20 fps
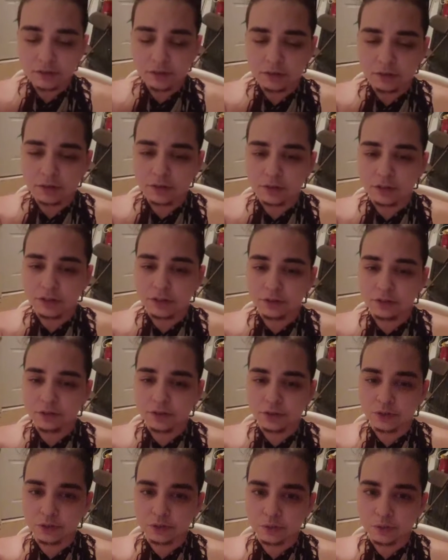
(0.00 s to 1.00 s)
on
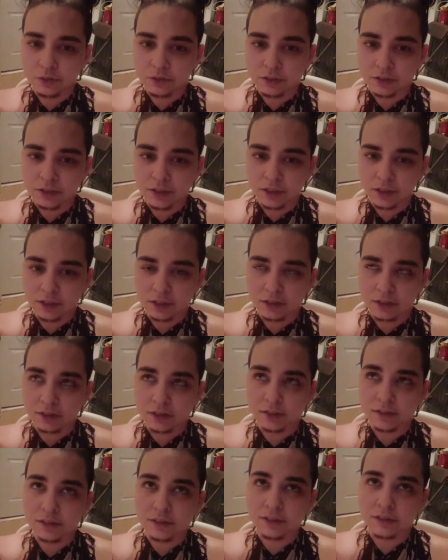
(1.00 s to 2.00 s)
YouTube,
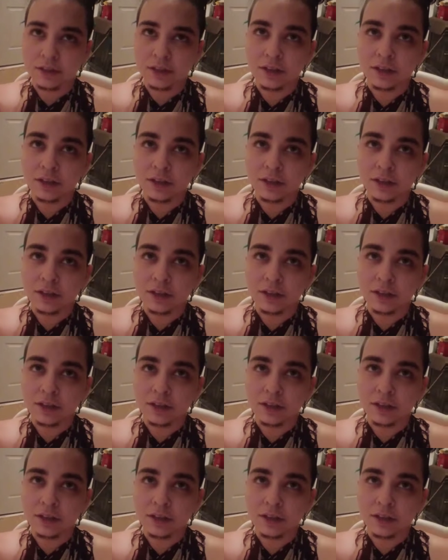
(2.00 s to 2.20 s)
and